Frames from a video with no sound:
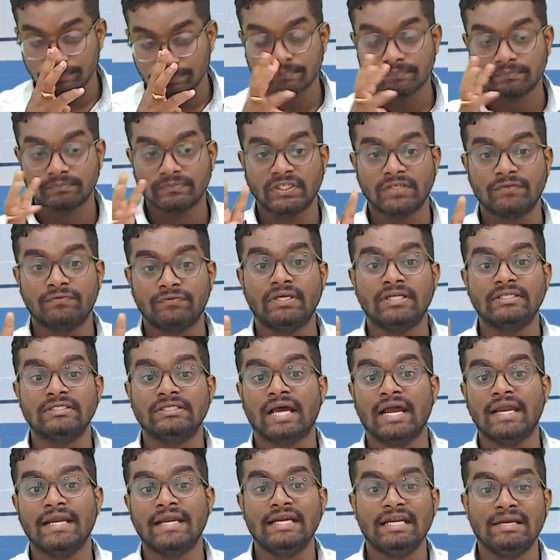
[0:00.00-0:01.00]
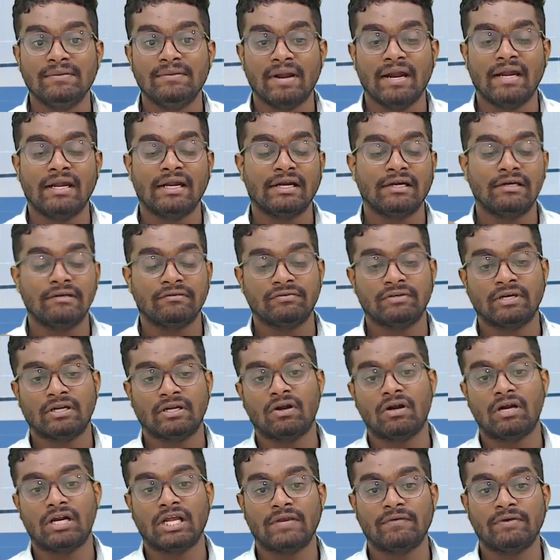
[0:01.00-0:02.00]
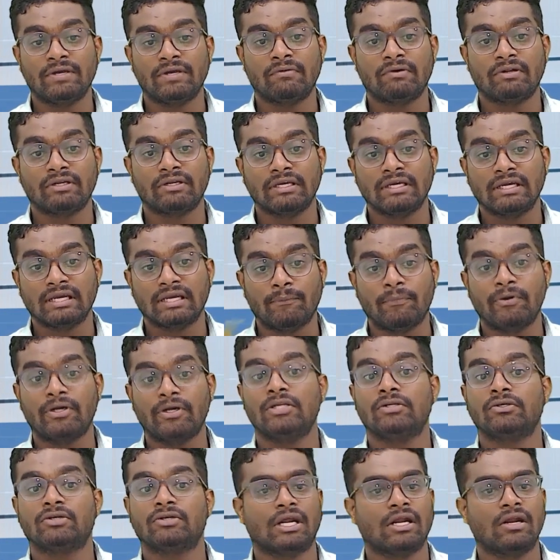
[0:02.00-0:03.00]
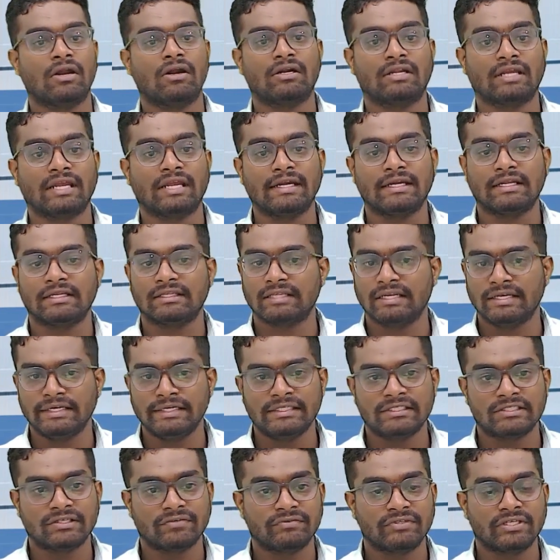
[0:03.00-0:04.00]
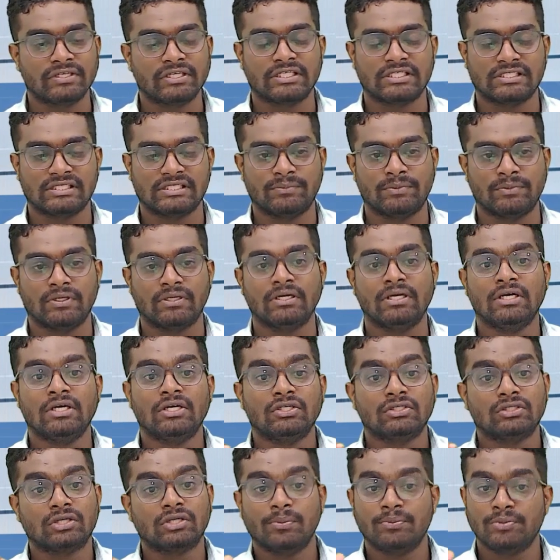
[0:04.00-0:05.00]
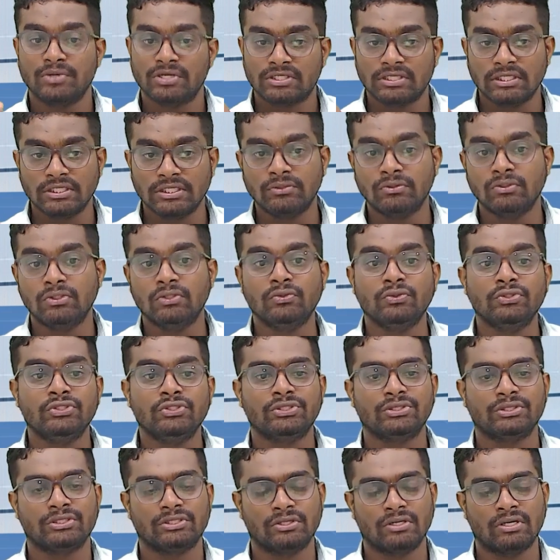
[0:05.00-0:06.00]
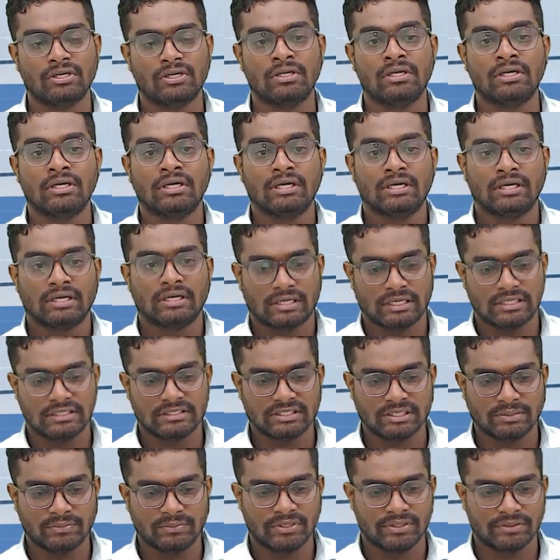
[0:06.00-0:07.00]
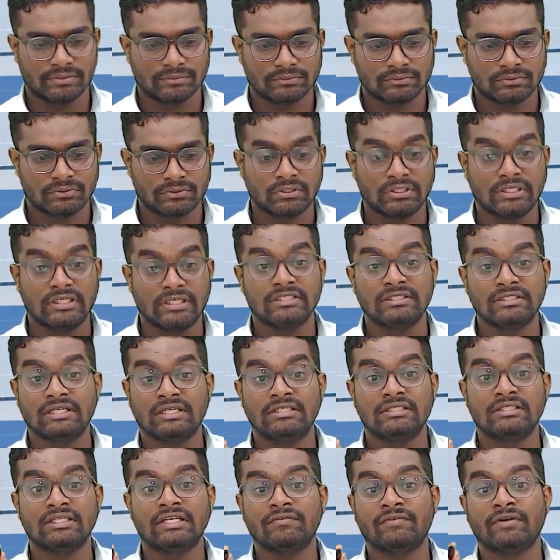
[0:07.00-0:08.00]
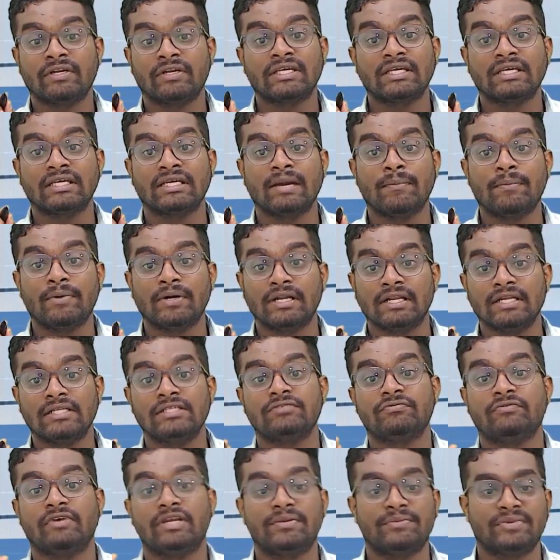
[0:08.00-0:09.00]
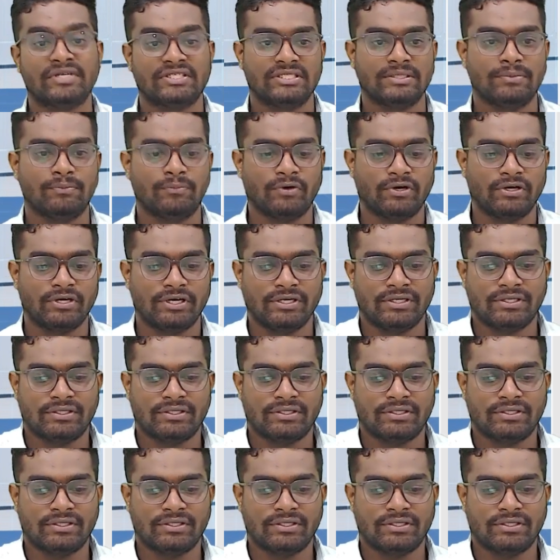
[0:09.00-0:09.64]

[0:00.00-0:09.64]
if there is high demand and if you are not having working capital, you cannot cater the needs of the customer. So obviously you lose in your customer. So that is the reason working capital is very much important.